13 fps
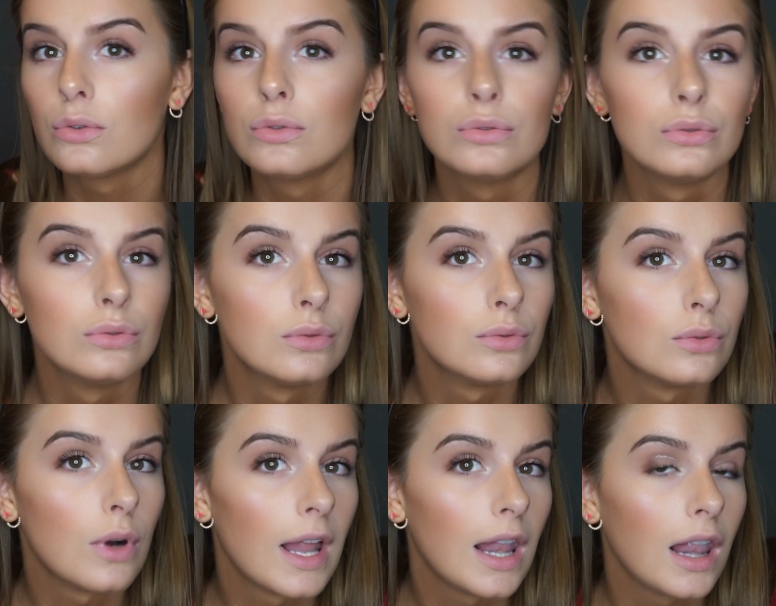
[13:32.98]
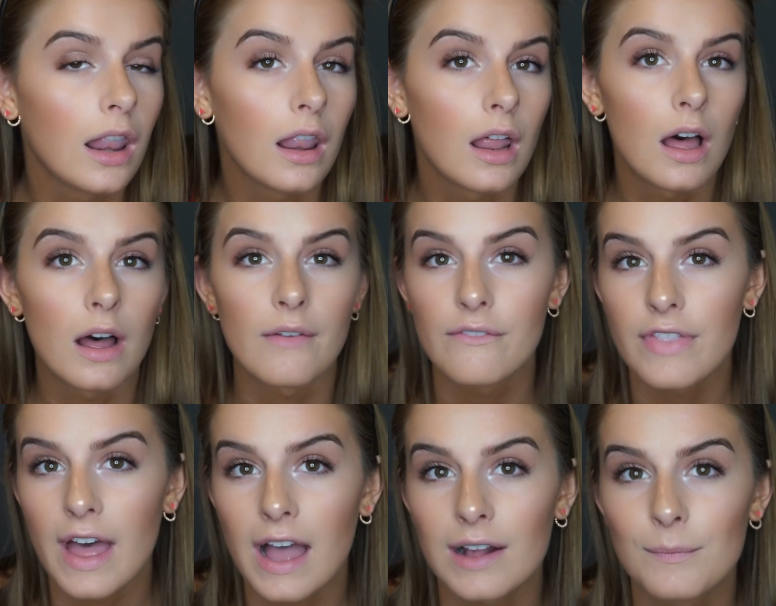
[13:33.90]
Ooh, I love
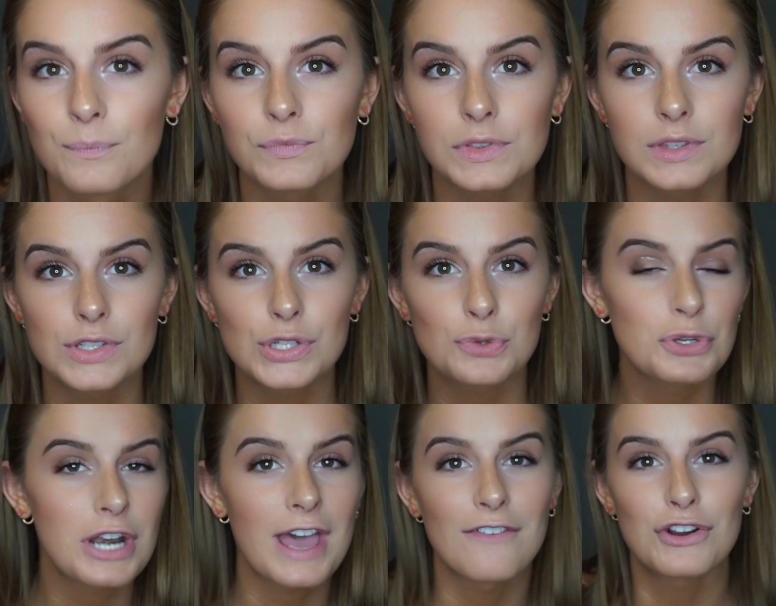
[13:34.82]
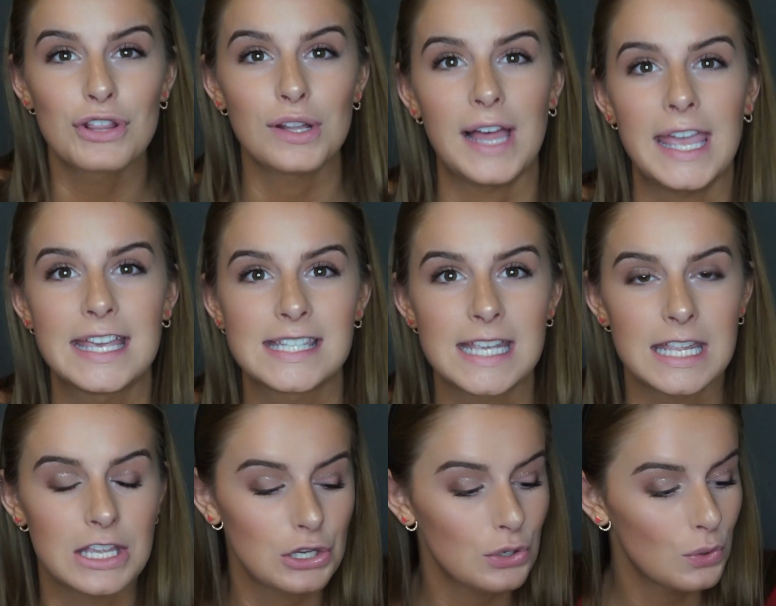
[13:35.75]
that. So whenever the light is
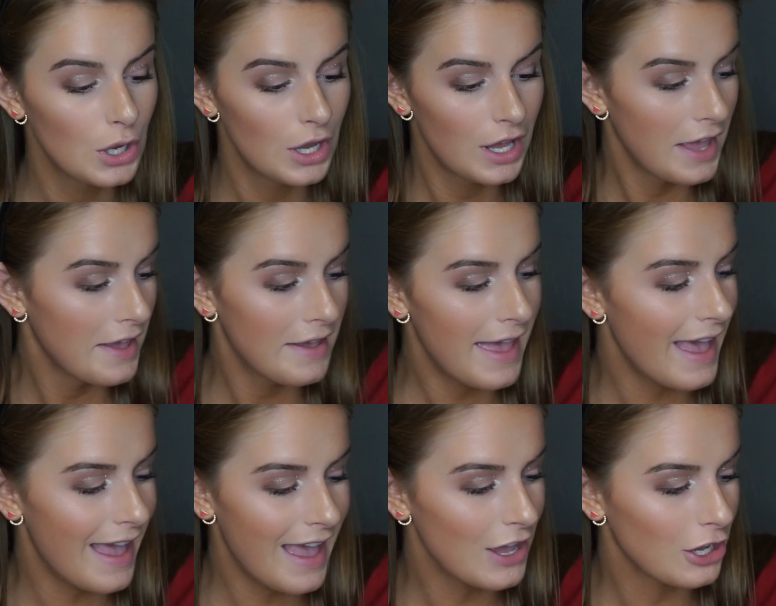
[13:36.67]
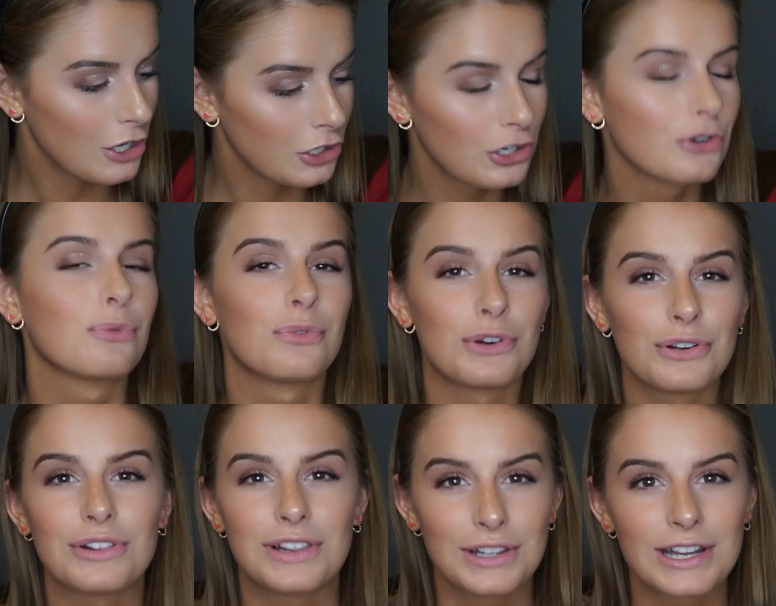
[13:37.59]
hitting you, you're
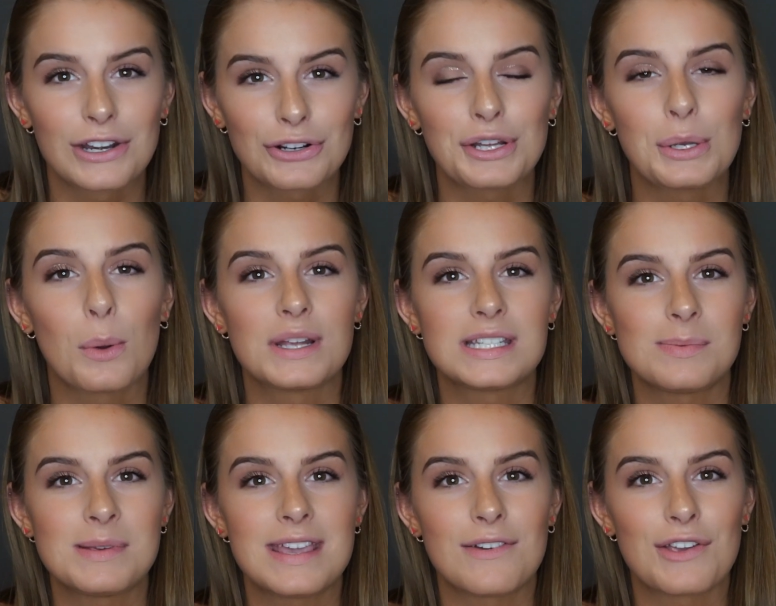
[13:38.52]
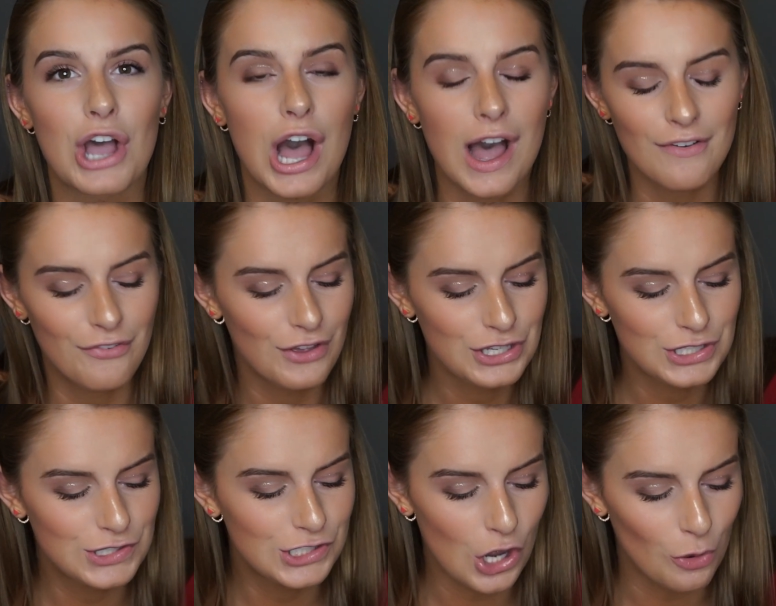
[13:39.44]
literally going to be giving off
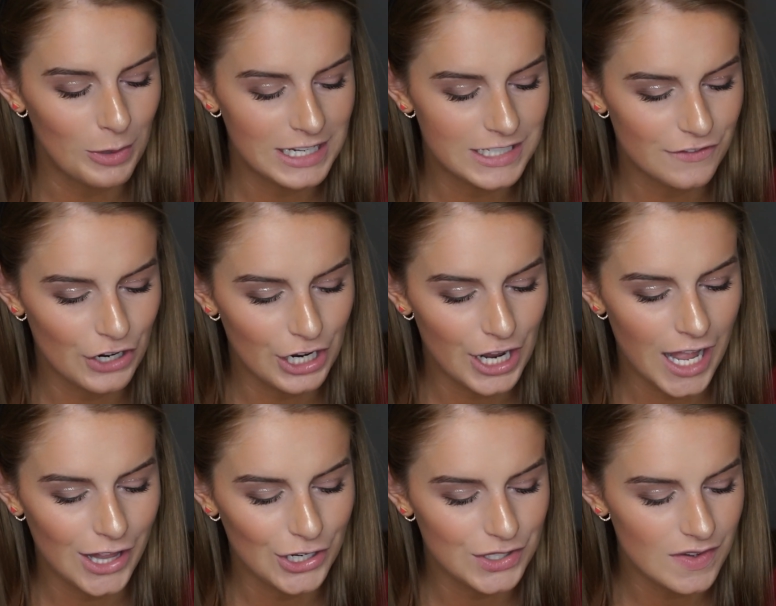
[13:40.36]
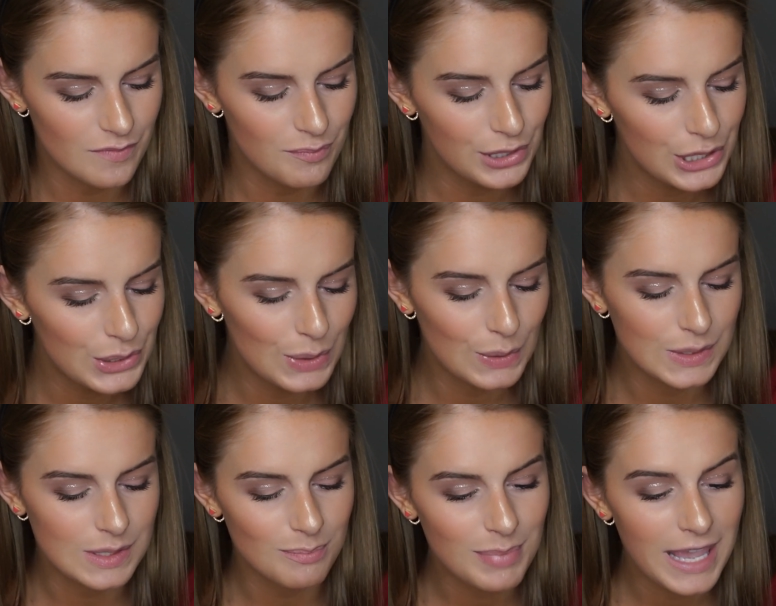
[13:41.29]
so many different colors of
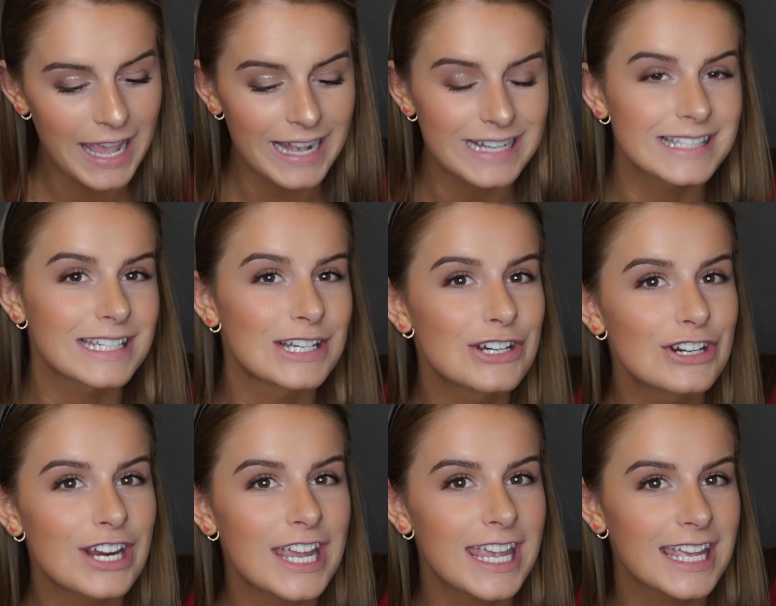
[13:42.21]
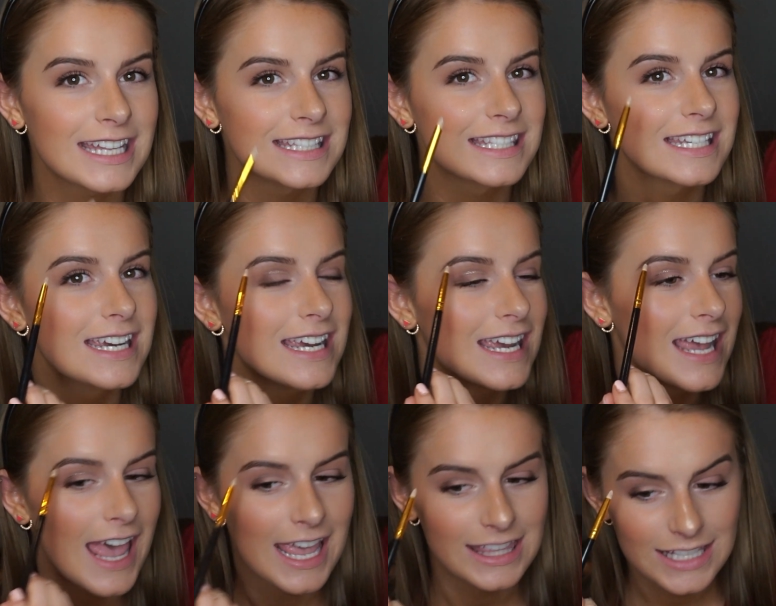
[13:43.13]
blues and pinks and greens.
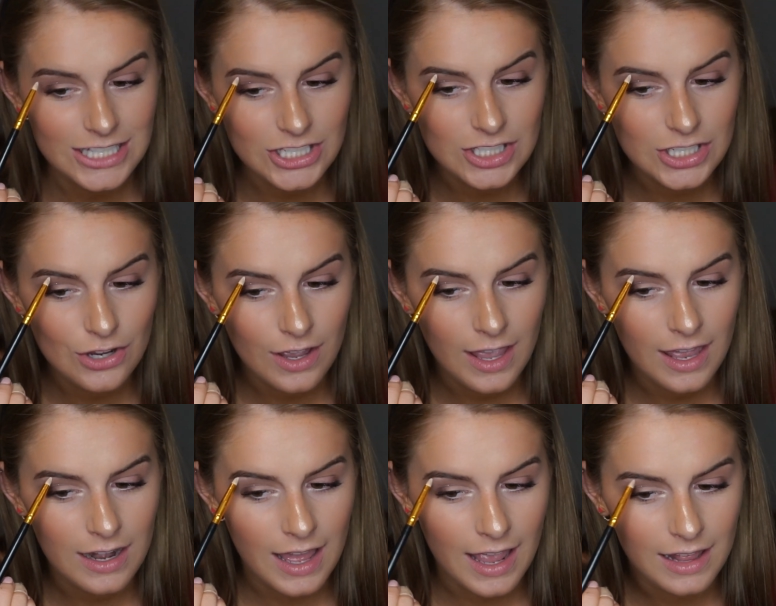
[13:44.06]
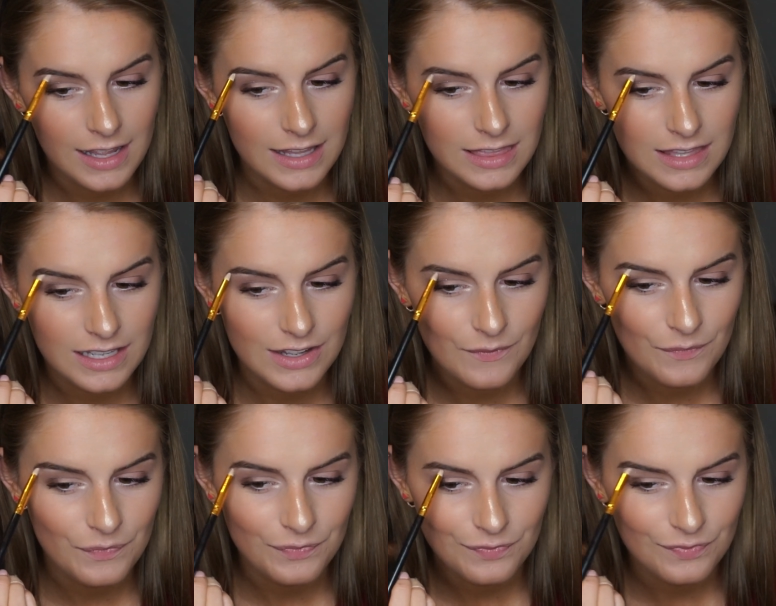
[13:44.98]
And let's just go ahead and highlight the